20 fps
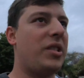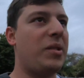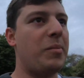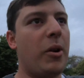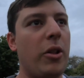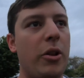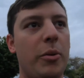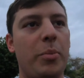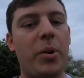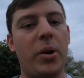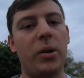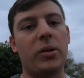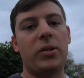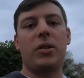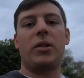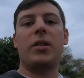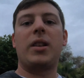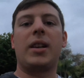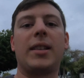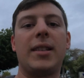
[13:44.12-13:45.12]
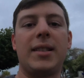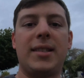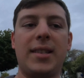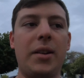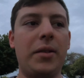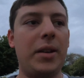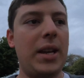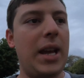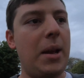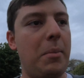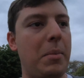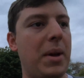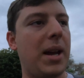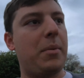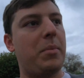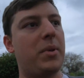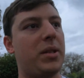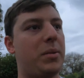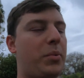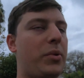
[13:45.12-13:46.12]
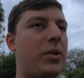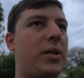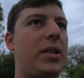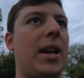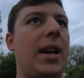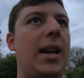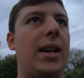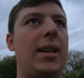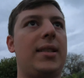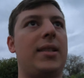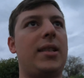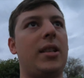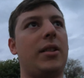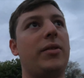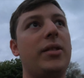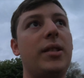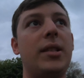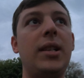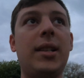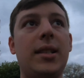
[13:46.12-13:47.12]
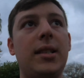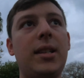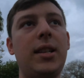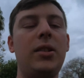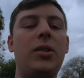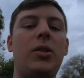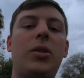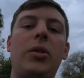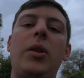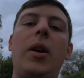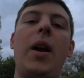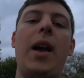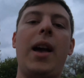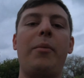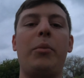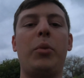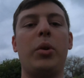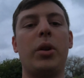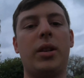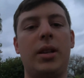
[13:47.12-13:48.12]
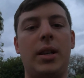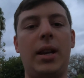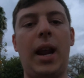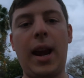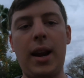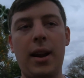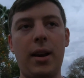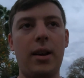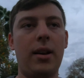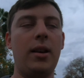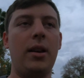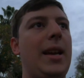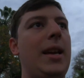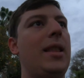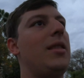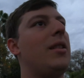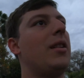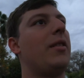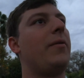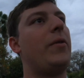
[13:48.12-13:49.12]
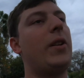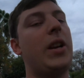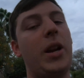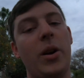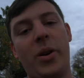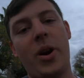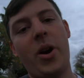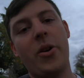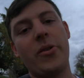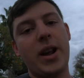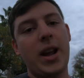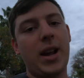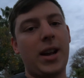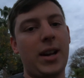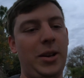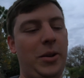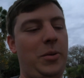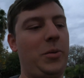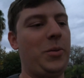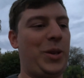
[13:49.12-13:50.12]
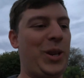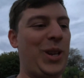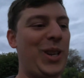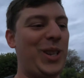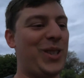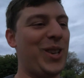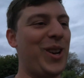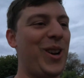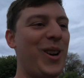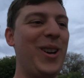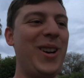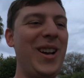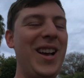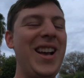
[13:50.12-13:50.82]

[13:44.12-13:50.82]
smaller perks are like the 78 megabits per second instead of 60, so you have more data in the video codec, which is all